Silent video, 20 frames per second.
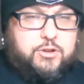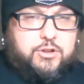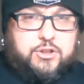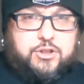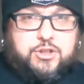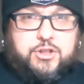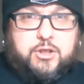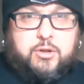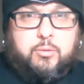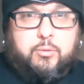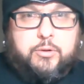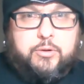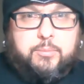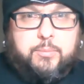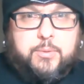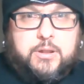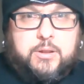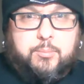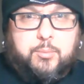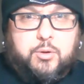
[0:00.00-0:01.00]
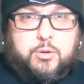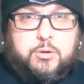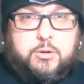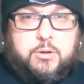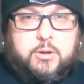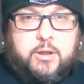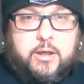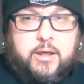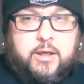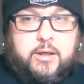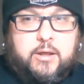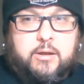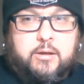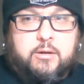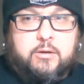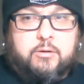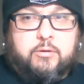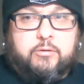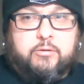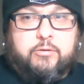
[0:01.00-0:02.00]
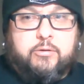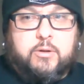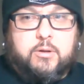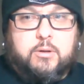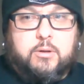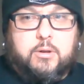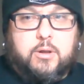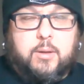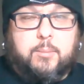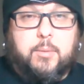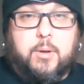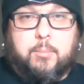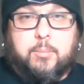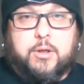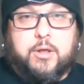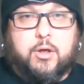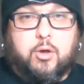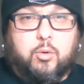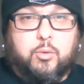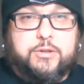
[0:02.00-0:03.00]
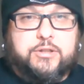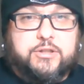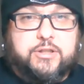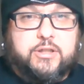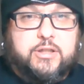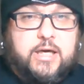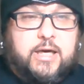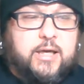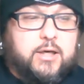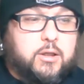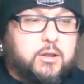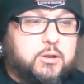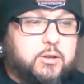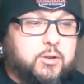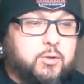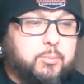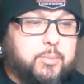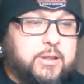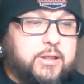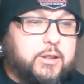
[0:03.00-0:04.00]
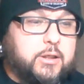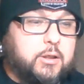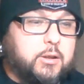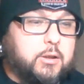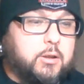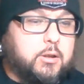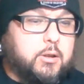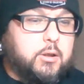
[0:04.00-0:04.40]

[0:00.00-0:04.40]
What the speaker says: to share with people. And I'm gonna go into that a little bit.